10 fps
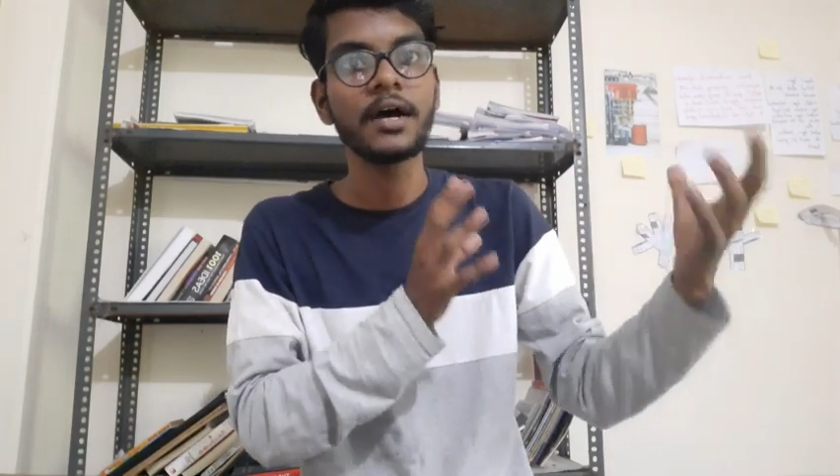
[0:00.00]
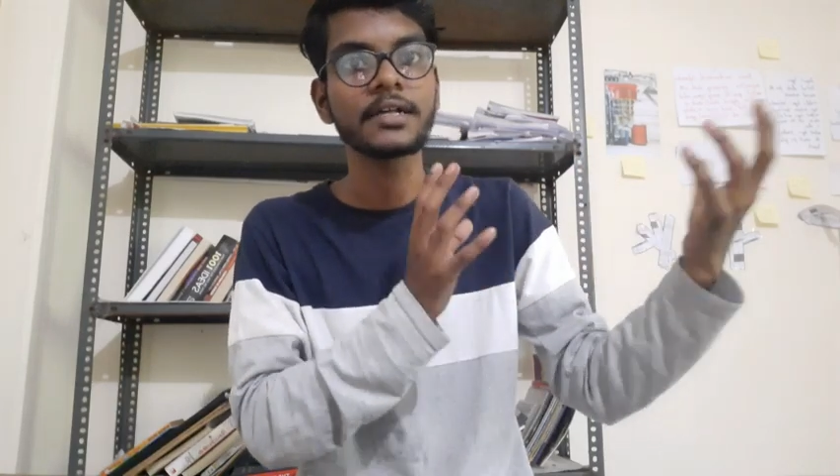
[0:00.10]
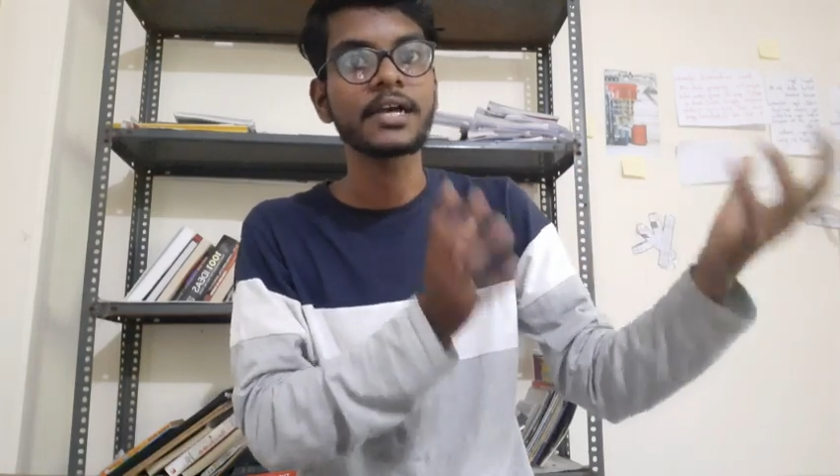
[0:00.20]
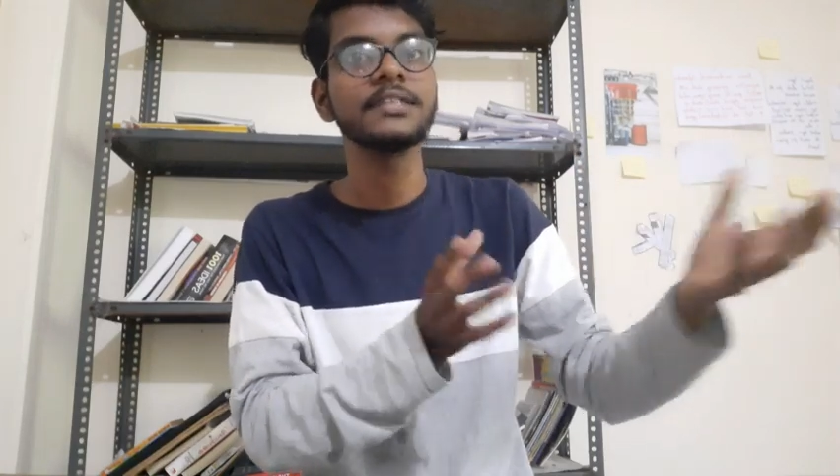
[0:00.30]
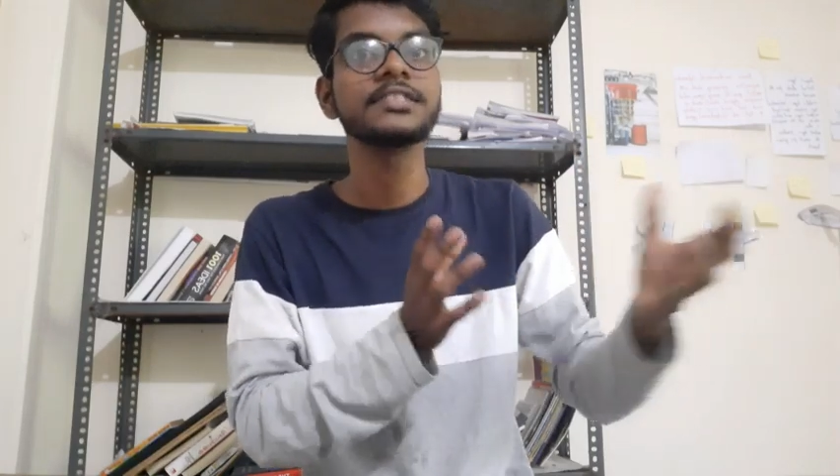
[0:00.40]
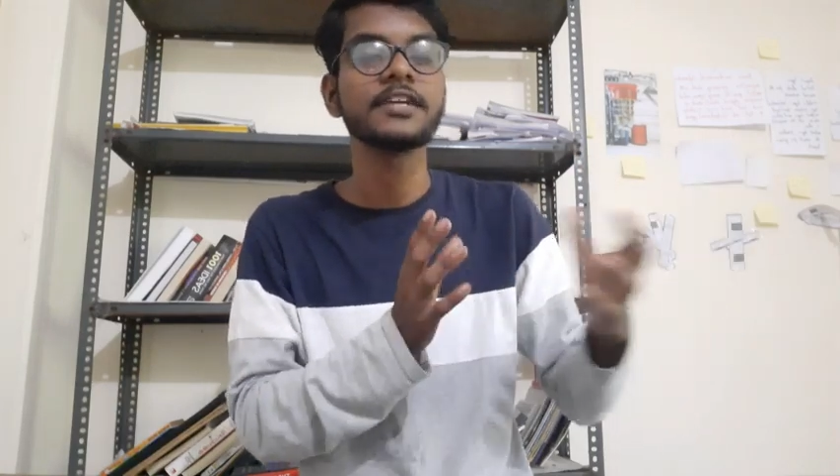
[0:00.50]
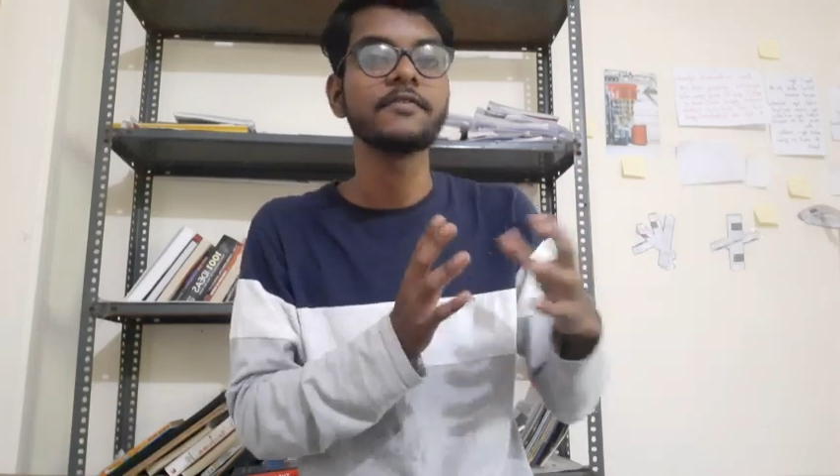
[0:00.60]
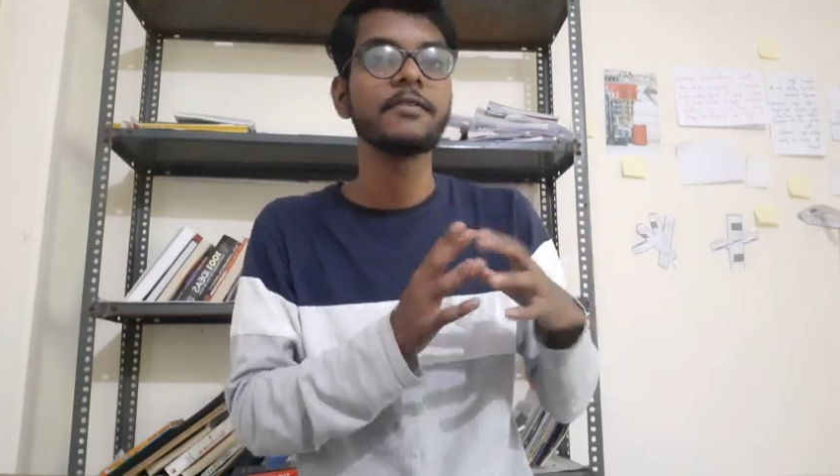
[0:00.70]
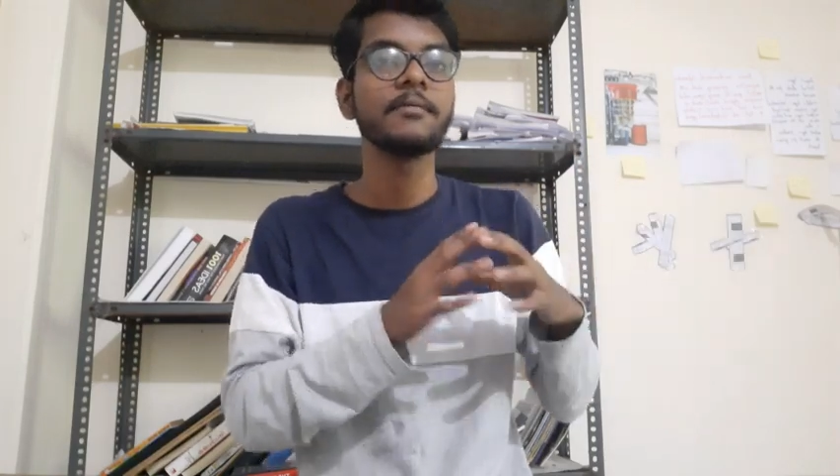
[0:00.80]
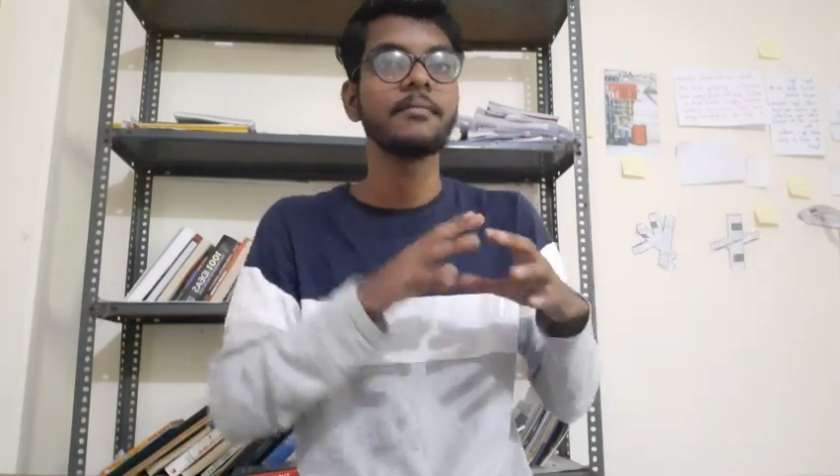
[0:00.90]

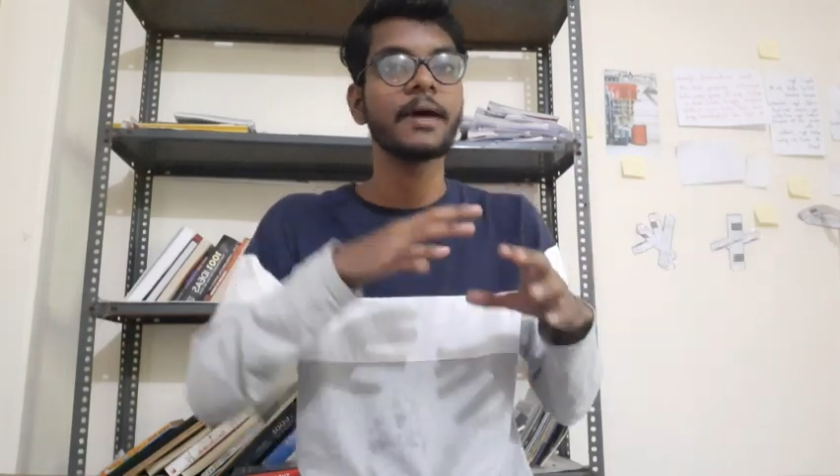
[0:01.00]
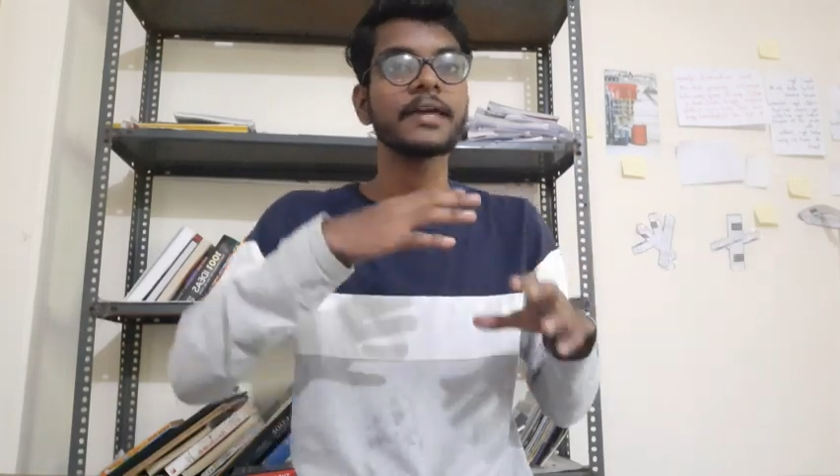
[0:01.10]
conceive by